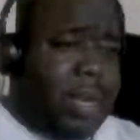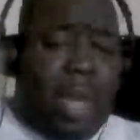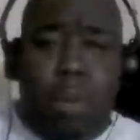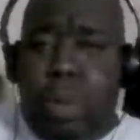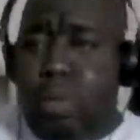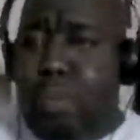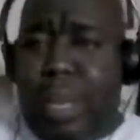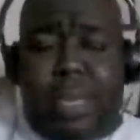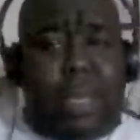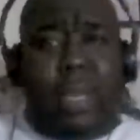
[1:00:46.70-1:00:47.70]
They would
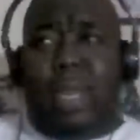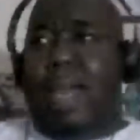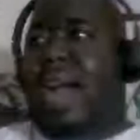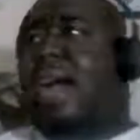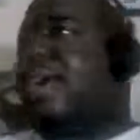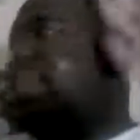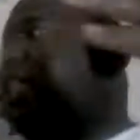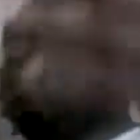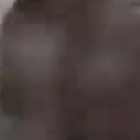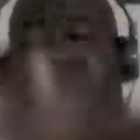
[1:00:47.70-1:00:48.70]
basically hire
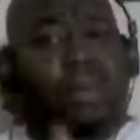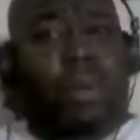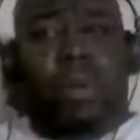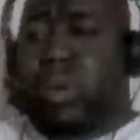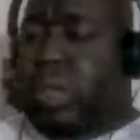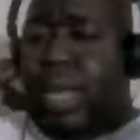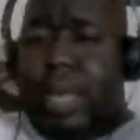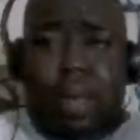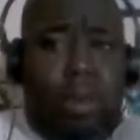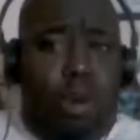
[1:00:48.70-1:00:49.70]
these people
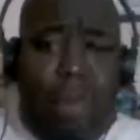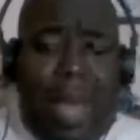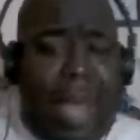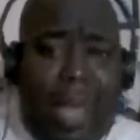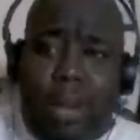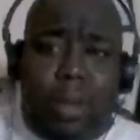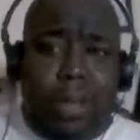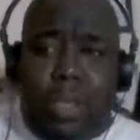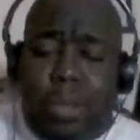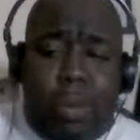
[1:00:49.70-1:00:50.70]
who behind
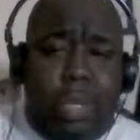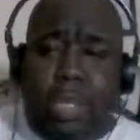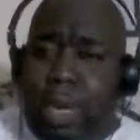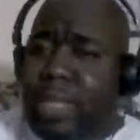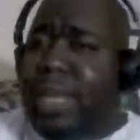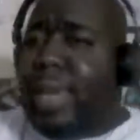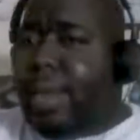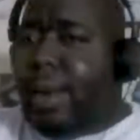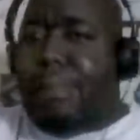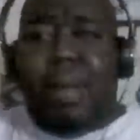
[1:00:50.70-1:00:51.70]
closed doors are
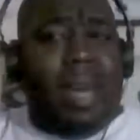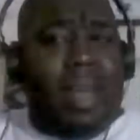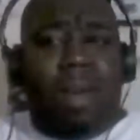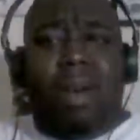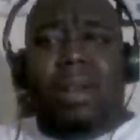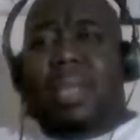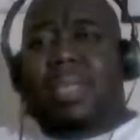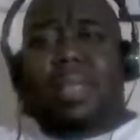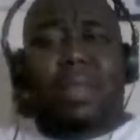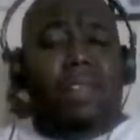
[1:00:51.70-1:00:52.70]
taking their money and all that
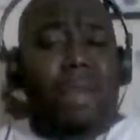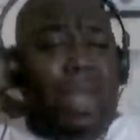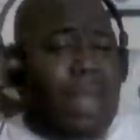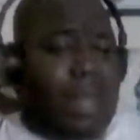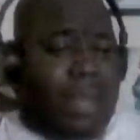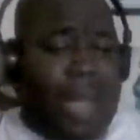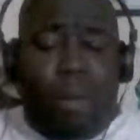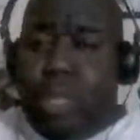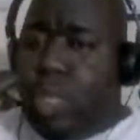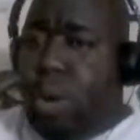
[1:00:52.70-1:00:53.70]
stuff.
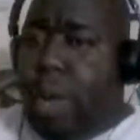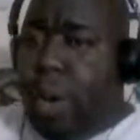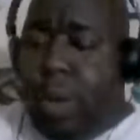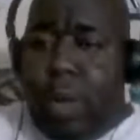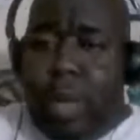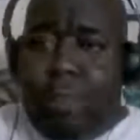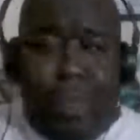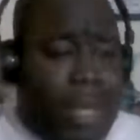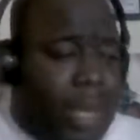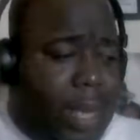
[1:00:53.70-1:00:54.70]
That was going
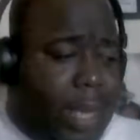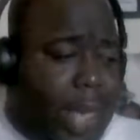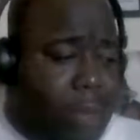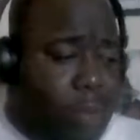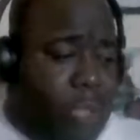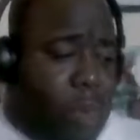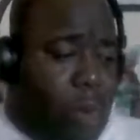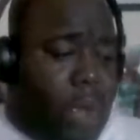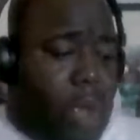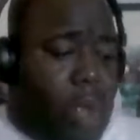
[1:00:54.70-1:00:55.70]
on. That was
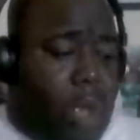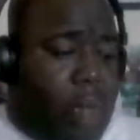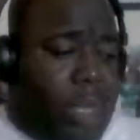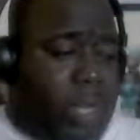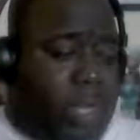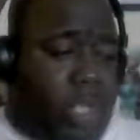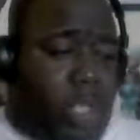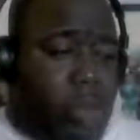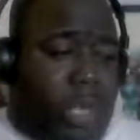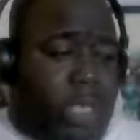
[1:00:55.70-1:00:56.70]
going on with the
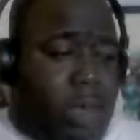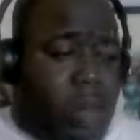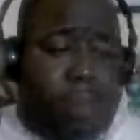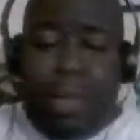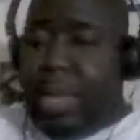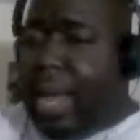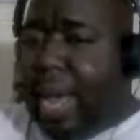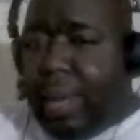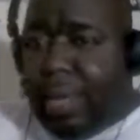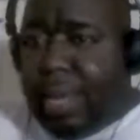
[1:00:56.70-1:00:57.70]
situation with Billie
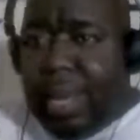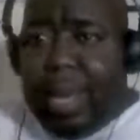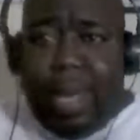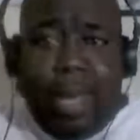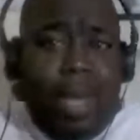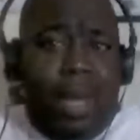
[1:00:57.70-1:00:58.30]
Holiday.